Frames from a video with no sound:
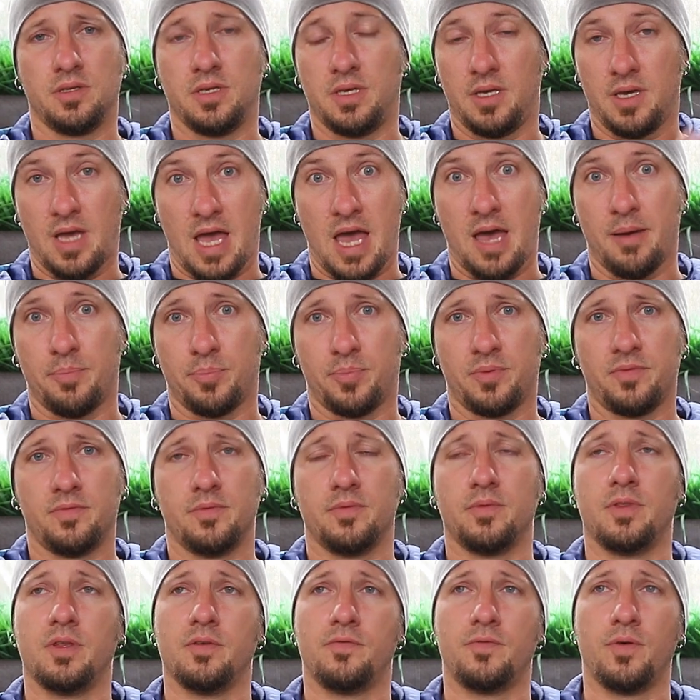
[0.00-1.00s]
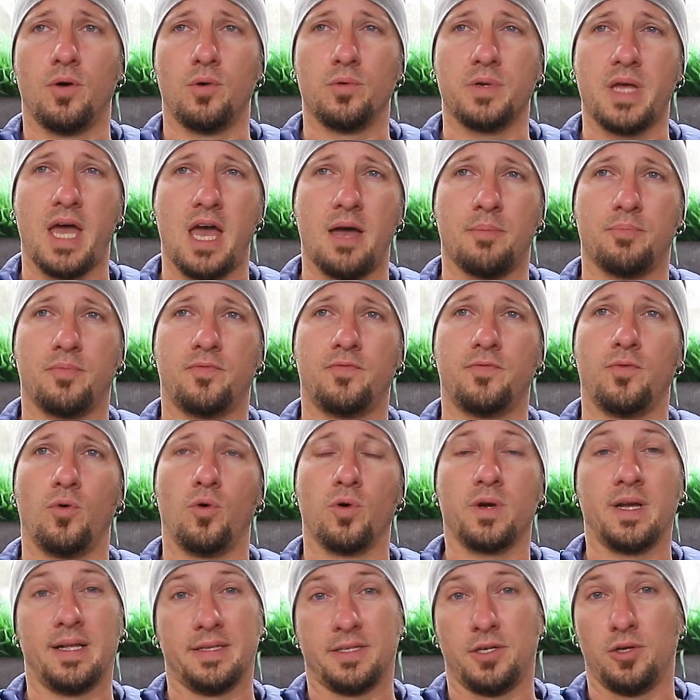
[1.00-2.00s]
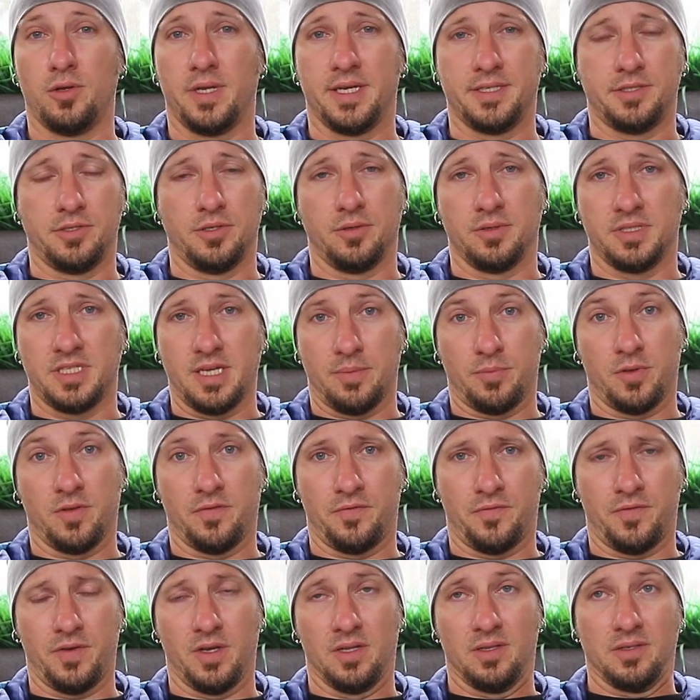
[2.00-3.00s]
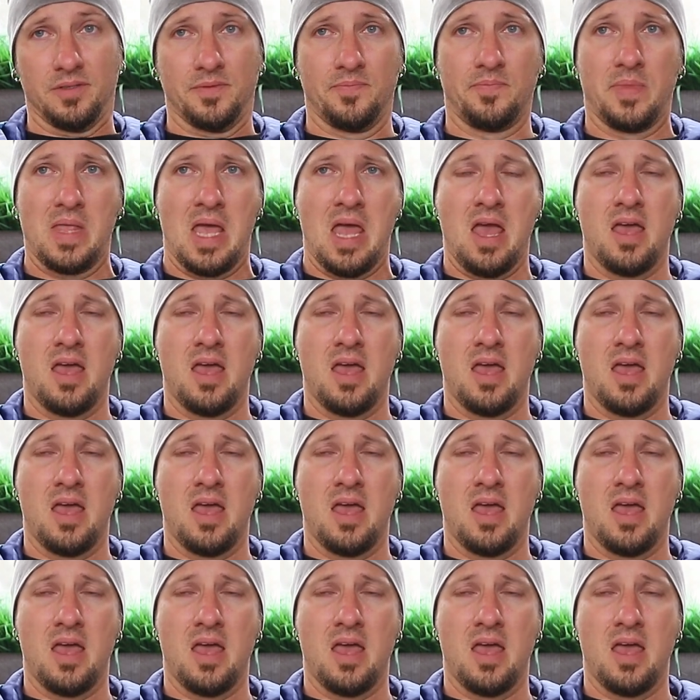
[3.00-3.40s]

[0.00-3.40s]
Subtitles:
the phone app for calculating your depth of field,